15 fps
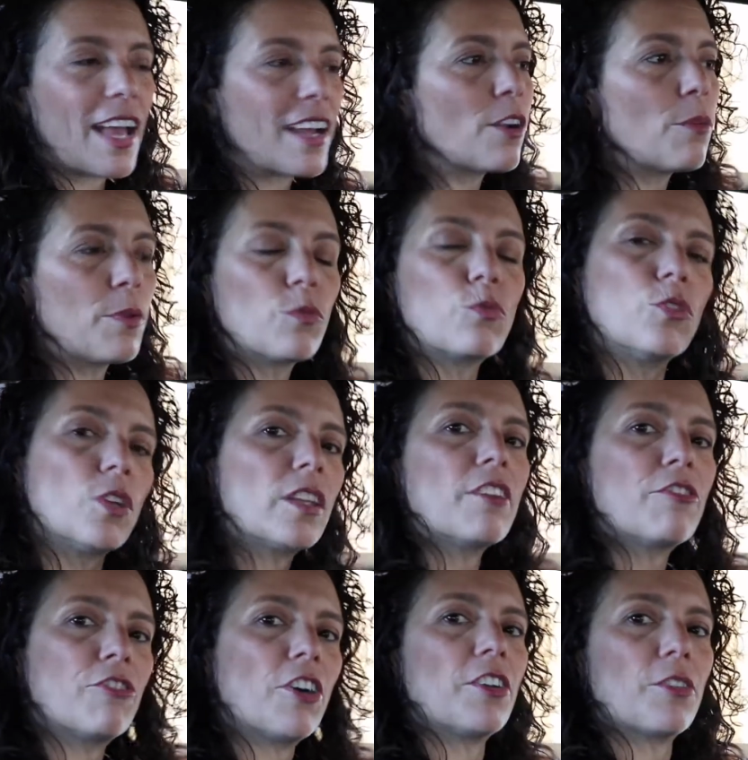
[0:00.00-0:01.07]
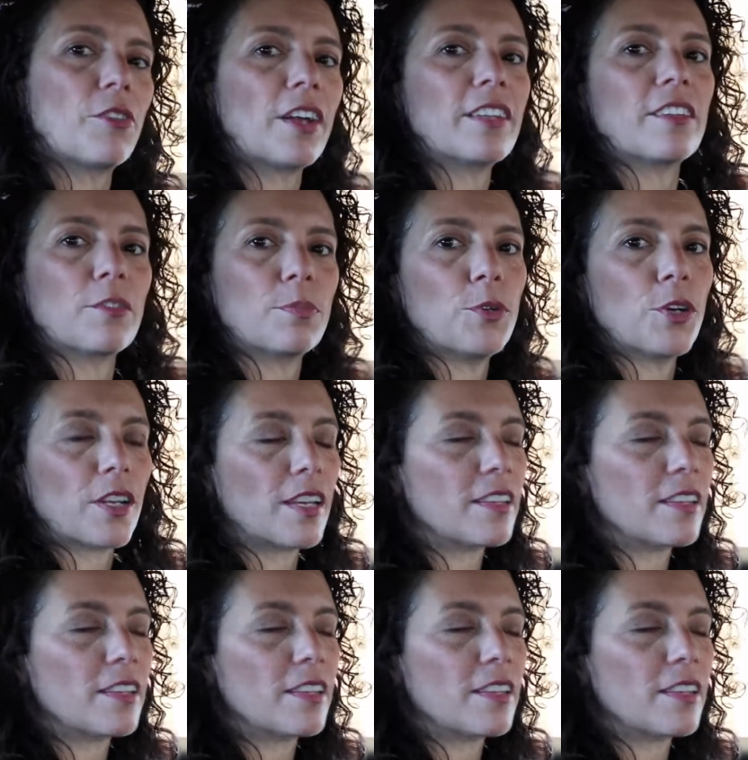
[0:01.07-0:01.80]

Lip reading: And it'll be really fun to write this book.